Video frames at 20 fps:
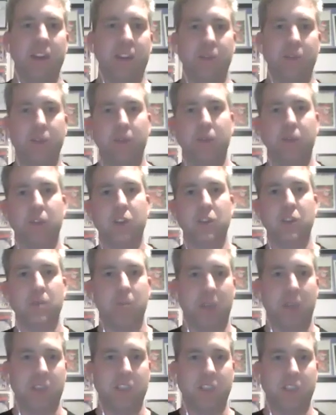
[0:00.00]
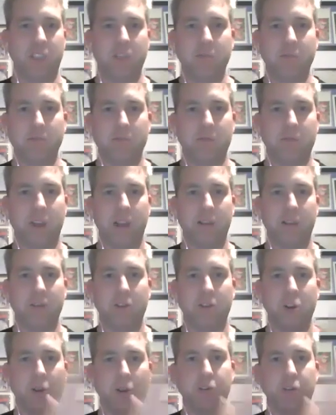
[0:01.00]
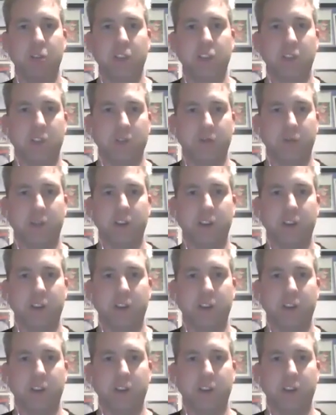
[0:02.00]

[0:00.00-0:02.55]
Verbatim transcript: even if it is messy and contradictory.